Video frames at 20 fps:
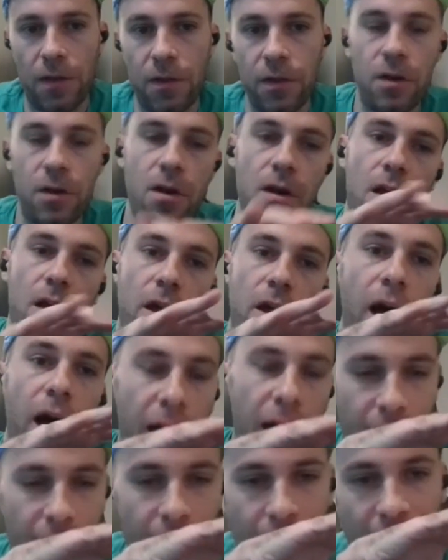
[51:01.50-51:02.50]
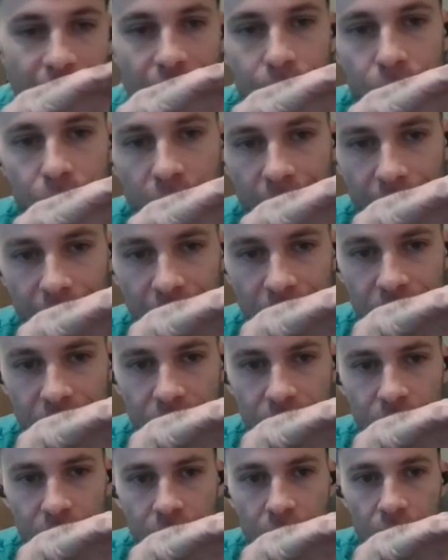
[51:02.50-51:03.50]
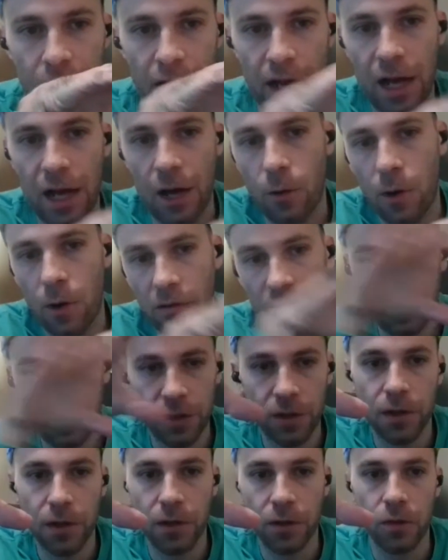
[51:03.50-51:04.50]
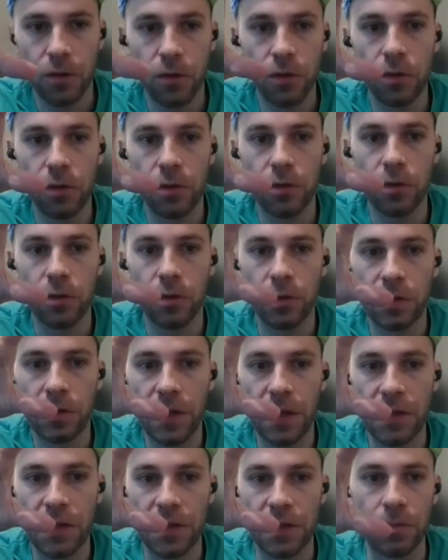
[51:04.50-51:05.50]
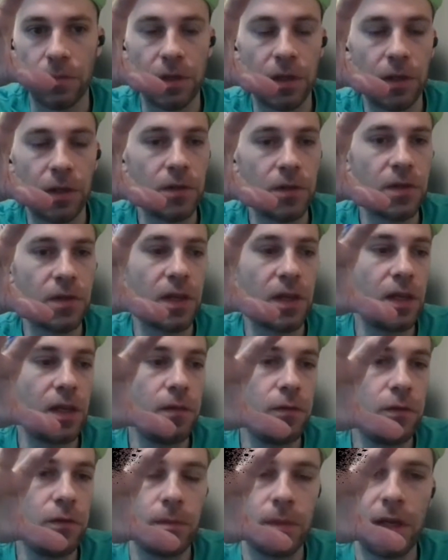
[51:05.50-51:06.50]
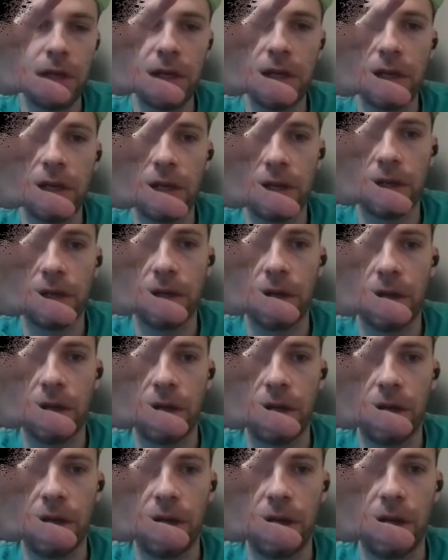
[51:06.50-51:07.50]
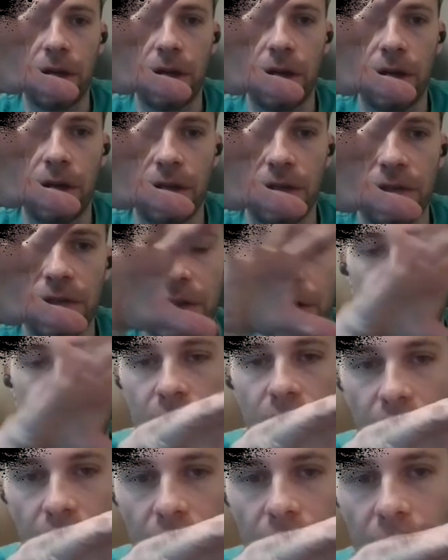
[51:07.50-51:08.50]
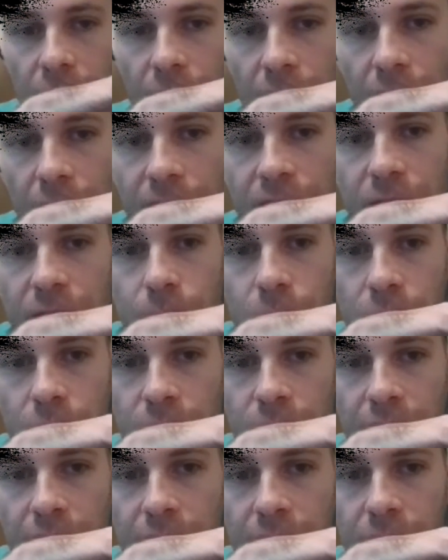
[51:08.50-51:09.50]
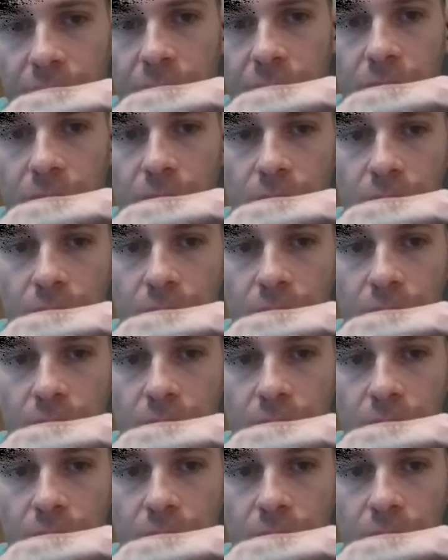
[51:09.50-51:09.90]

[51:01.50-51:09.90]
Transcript: under uh, a premise, how often do you do you test it? Because if you make uh, let's say, uh, a lactate profile,